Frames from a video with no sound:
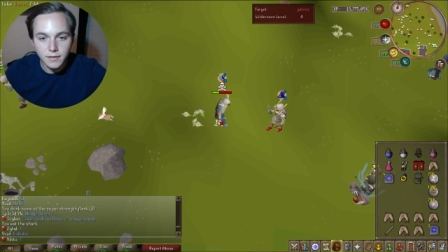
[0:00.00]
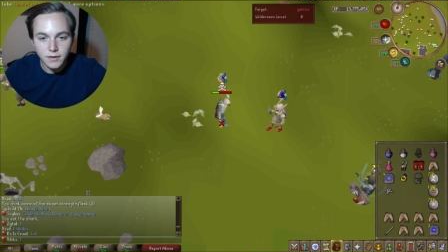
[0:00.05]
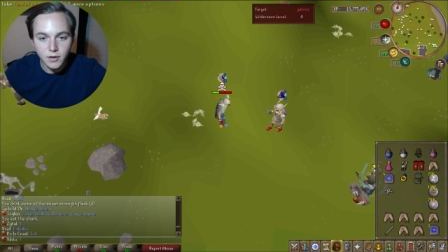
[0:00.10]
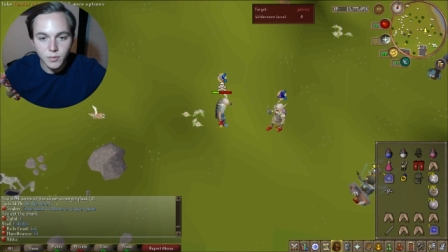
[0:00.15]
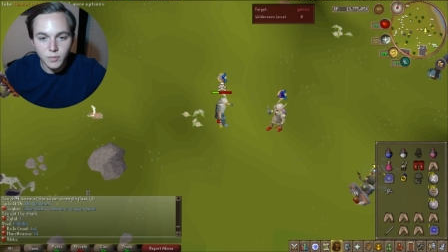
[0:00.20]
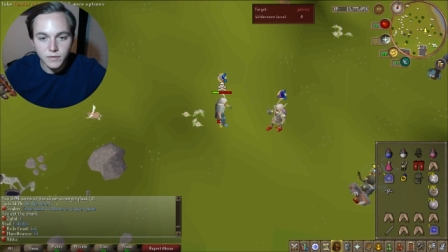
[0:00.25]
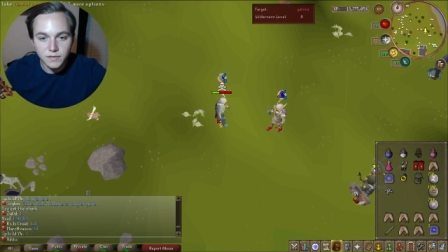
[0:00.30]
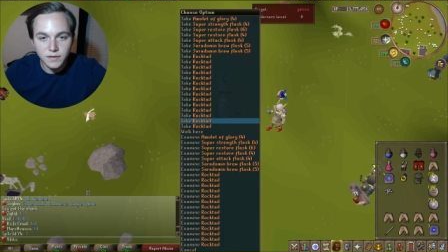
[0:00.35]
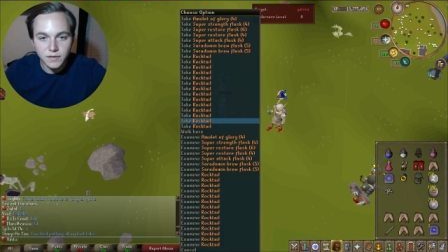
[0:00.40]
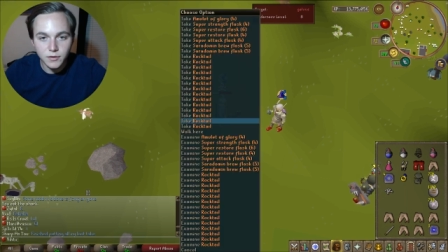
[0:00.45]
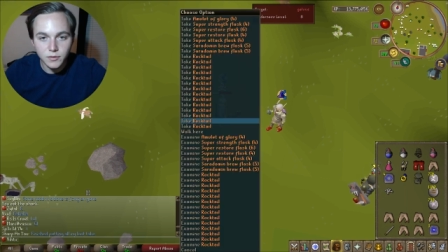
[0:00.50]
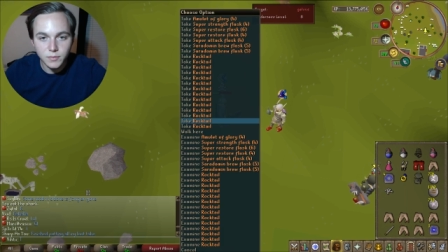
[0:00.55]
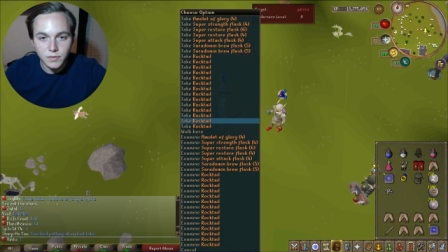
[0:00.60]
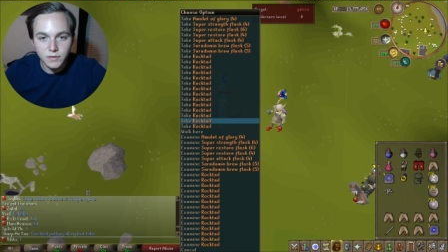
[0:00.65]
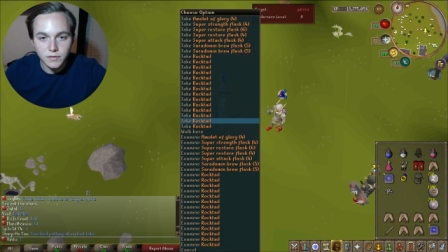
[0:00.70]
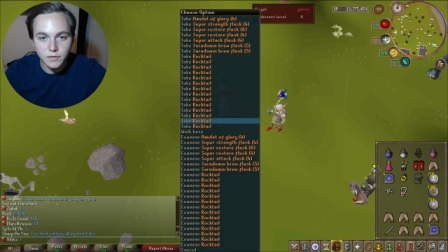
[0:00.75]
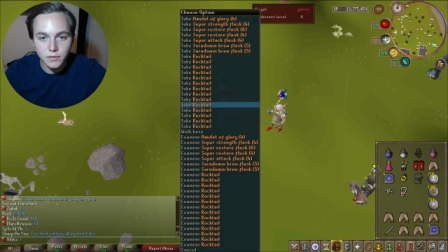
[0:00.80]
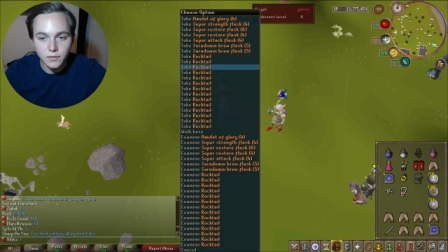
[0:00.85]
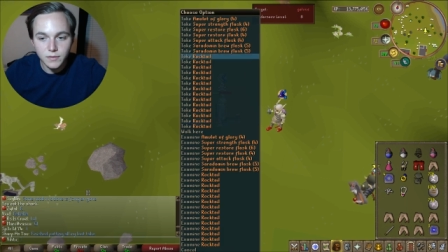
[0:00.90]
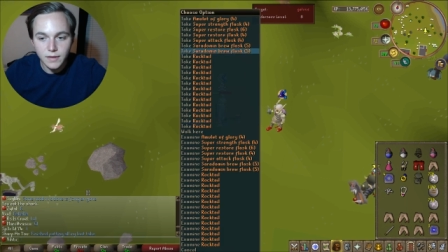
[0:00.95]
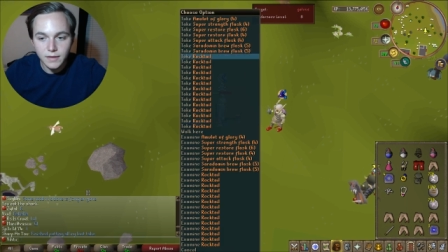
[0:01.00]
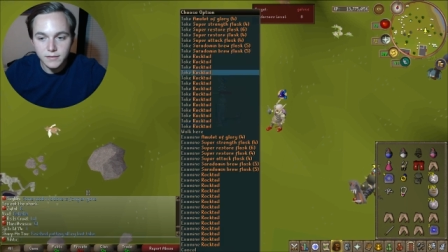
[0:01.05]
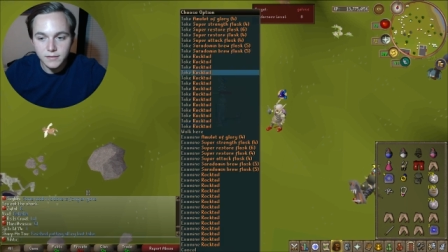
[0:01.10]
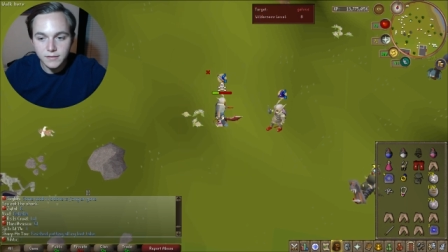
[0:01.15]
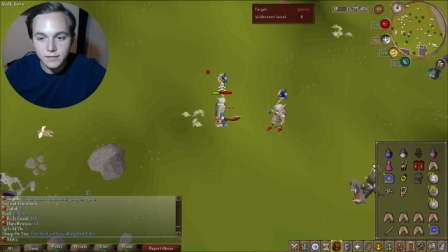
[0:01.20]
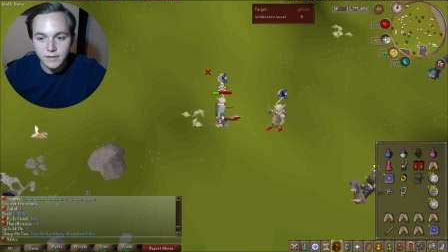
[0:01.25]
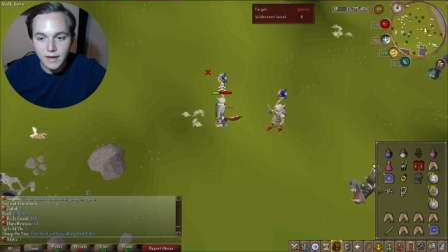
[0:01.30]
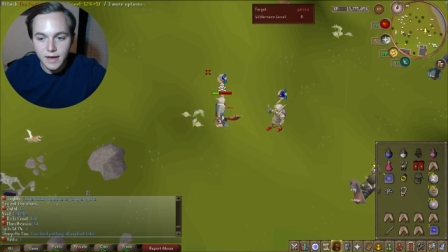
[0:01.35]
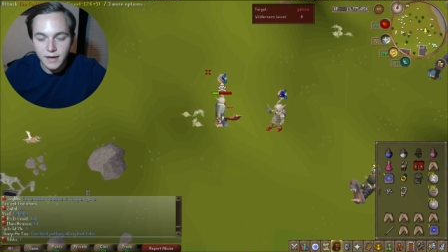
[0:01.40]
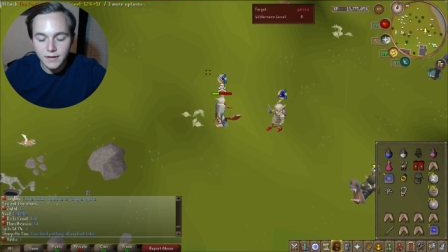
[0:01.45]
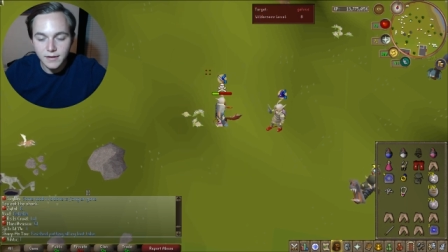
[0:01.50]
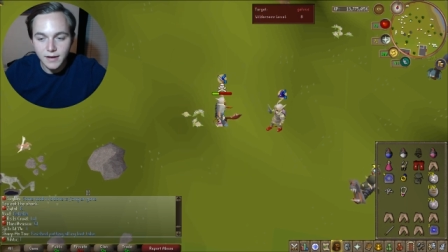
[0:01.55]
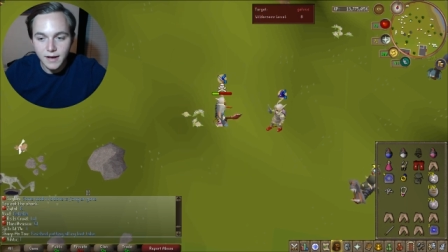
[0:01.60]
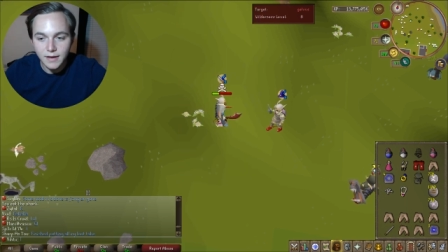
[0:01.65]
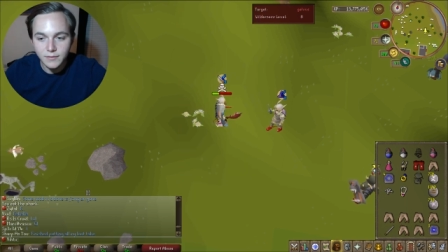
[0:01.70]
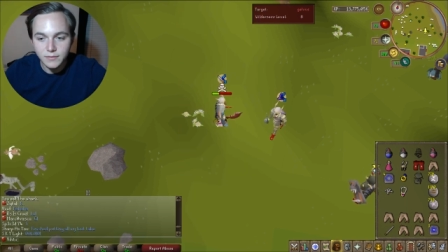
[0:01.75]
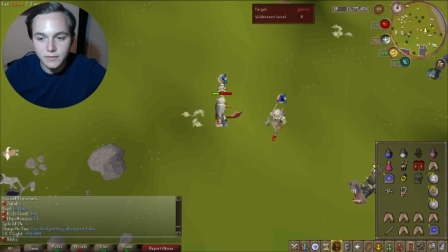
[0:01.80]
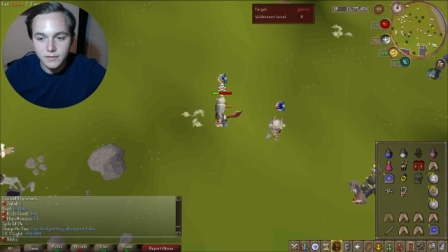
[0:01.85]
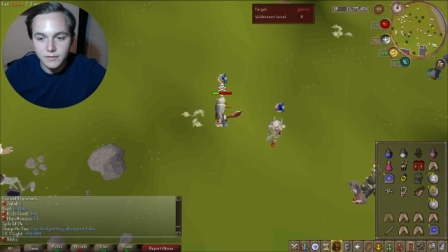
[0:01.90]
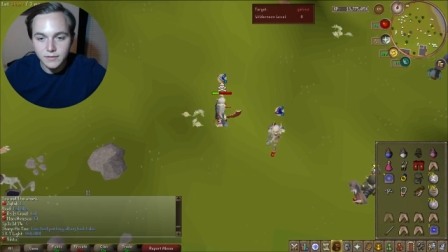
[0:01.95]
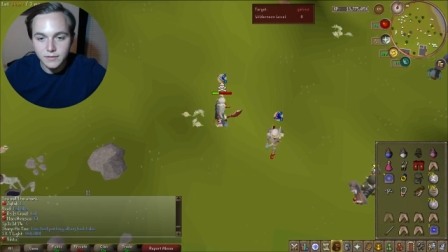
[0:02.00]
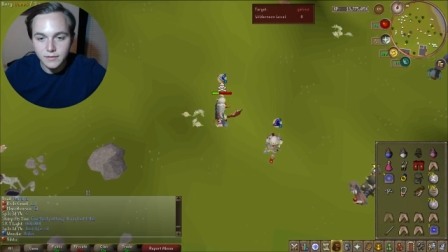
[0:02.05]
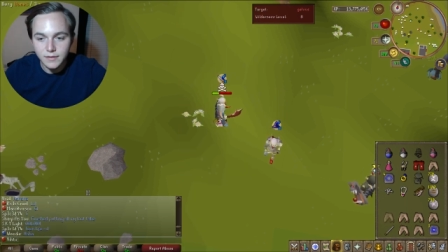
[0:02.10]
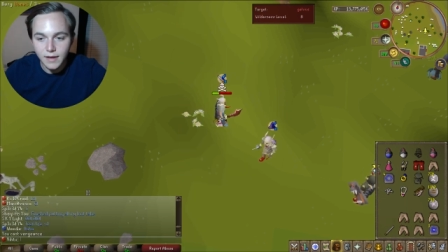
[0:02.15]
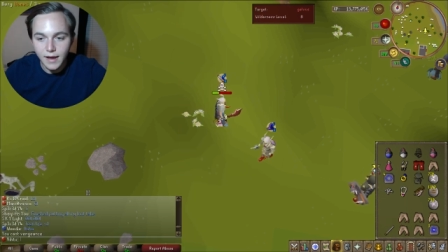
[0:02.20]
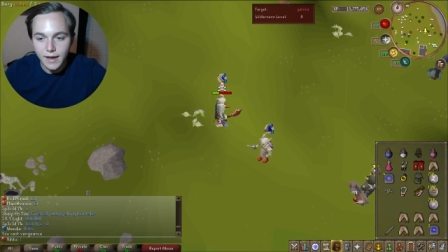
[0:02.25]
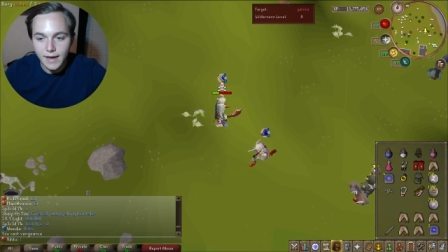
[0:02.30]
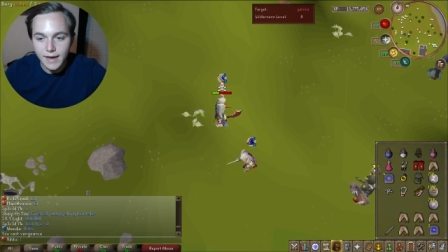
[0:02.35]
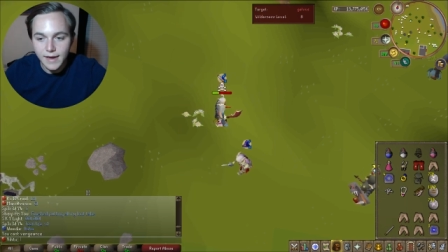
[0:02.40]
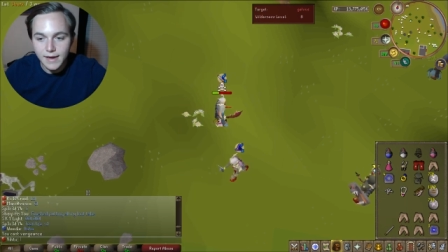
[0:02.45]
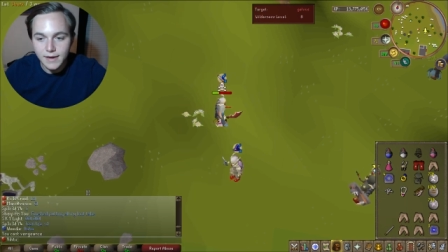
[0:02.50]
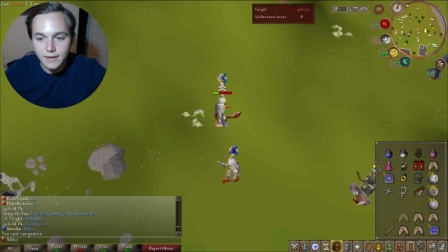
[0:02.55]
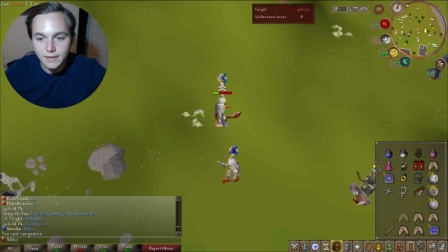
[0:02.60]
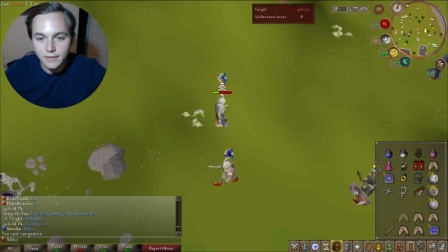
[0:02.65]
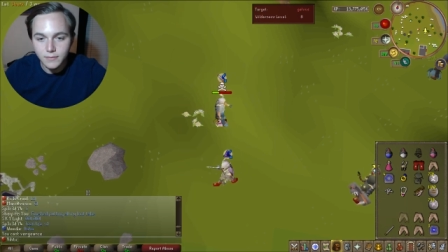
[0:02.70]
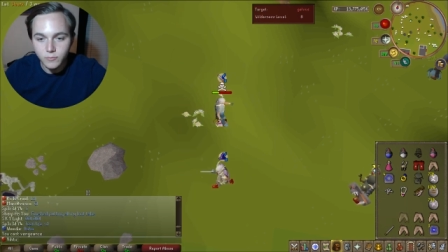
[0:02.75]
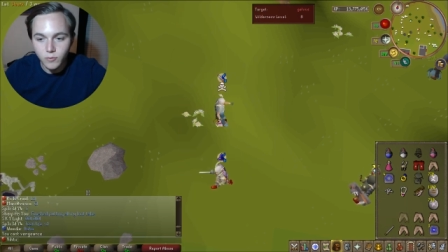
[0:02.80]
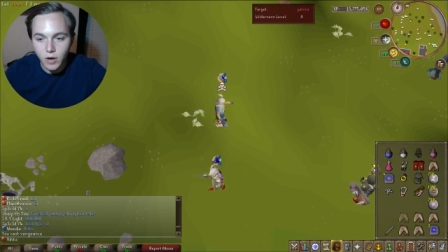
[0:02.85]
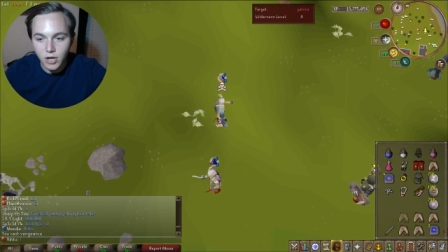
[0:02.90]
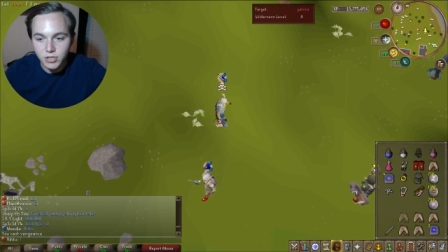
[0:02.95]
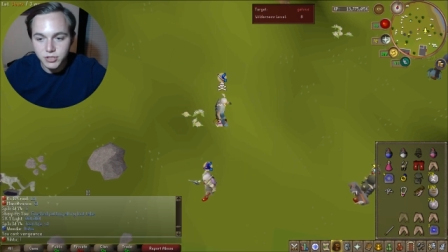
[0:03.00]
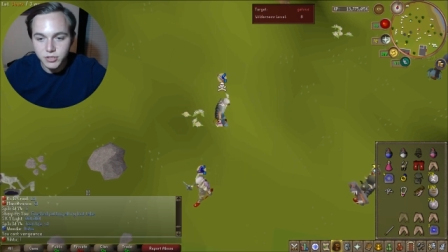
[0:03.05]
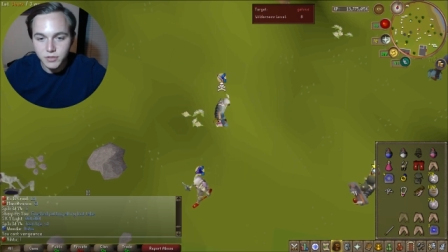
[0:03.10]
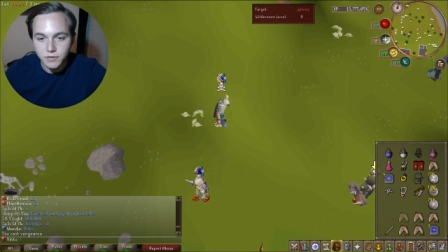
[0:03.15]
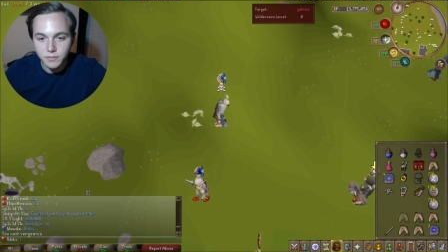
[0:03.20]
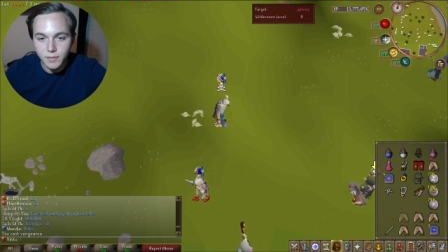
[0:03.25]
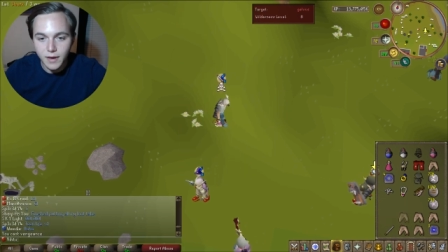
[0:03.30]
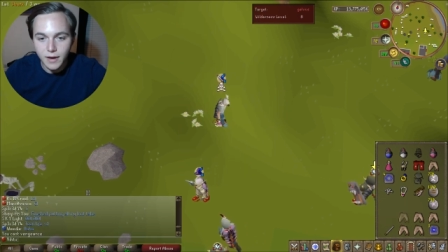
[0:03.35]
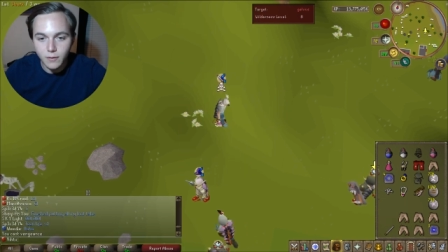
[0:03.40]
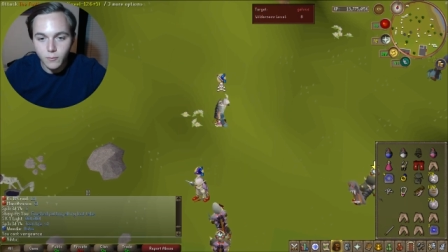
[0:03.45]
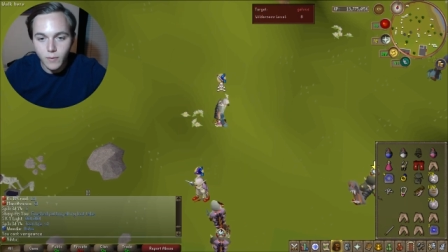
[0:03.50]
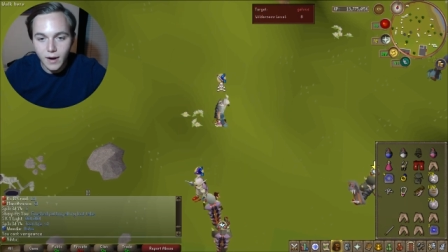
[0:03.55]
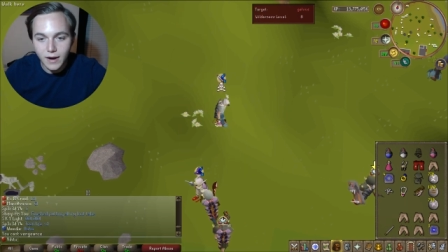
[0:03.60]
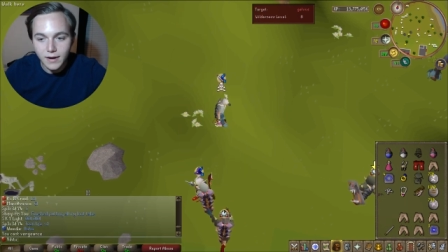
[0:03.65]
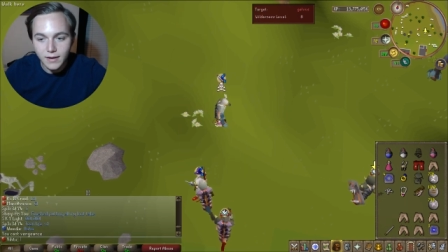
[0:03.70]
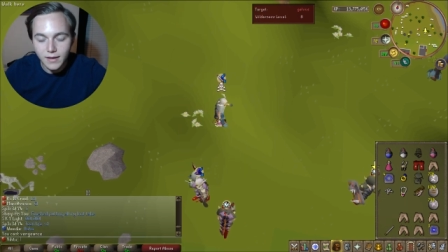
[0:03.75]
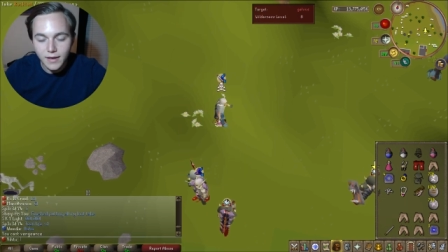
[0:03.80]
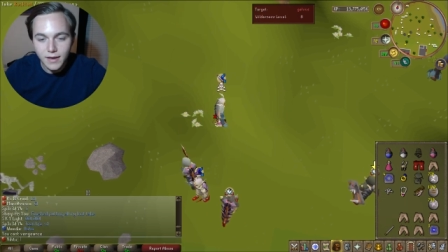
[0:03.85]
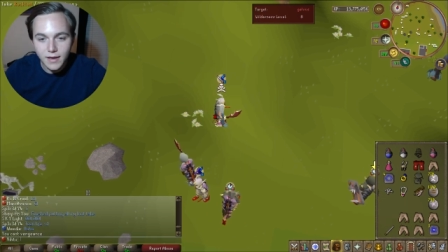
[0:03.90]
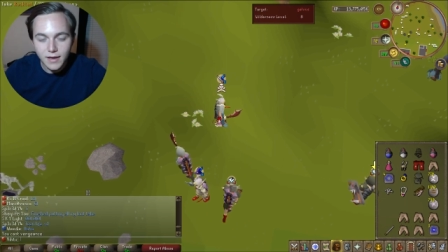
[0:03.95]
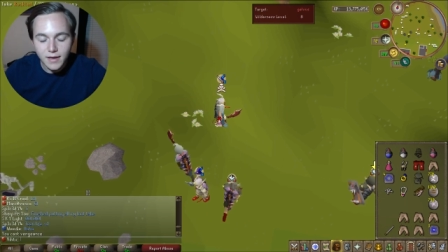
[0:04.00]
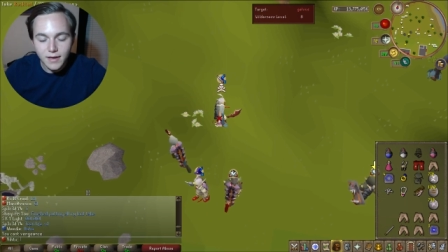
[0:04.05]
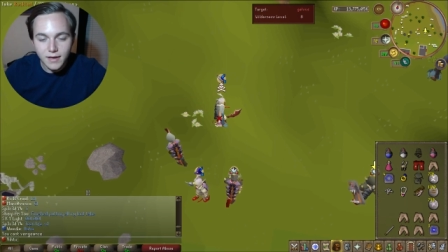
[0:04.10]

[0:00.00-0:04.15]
He almost killed me too. That's sad. I I hate rushers, man. Why?